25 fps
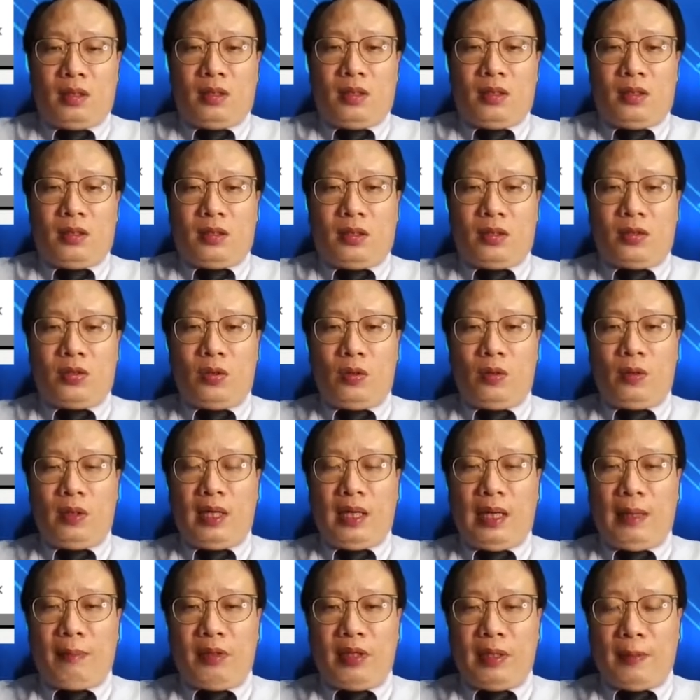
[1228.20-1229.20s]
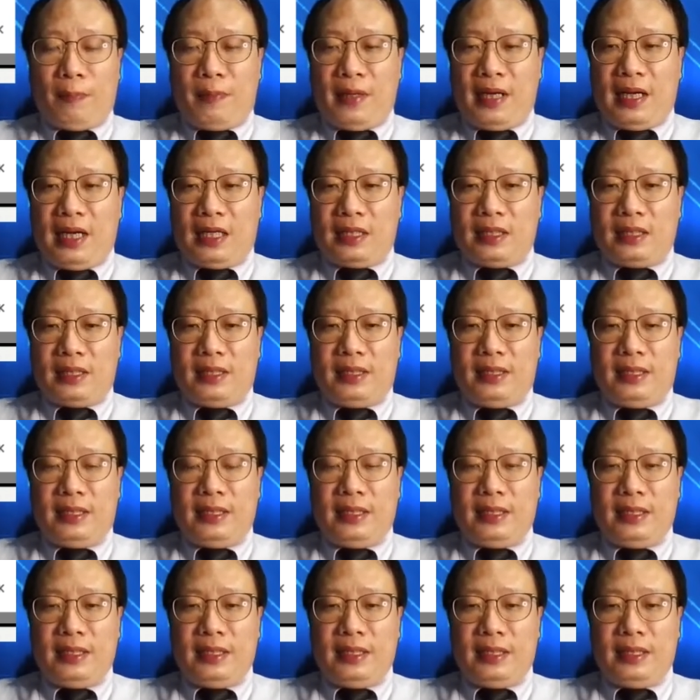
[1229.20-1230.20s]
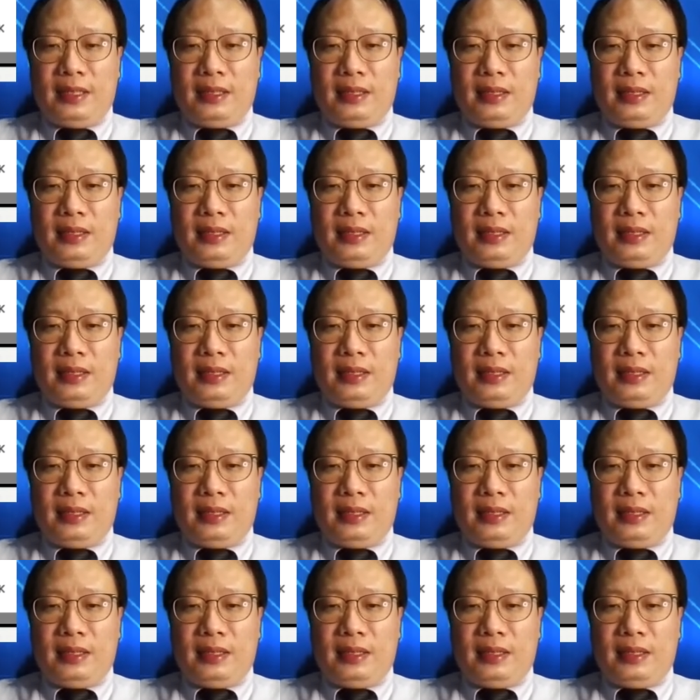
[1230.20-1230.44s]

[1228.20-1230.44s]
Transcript: So I'm going to pass the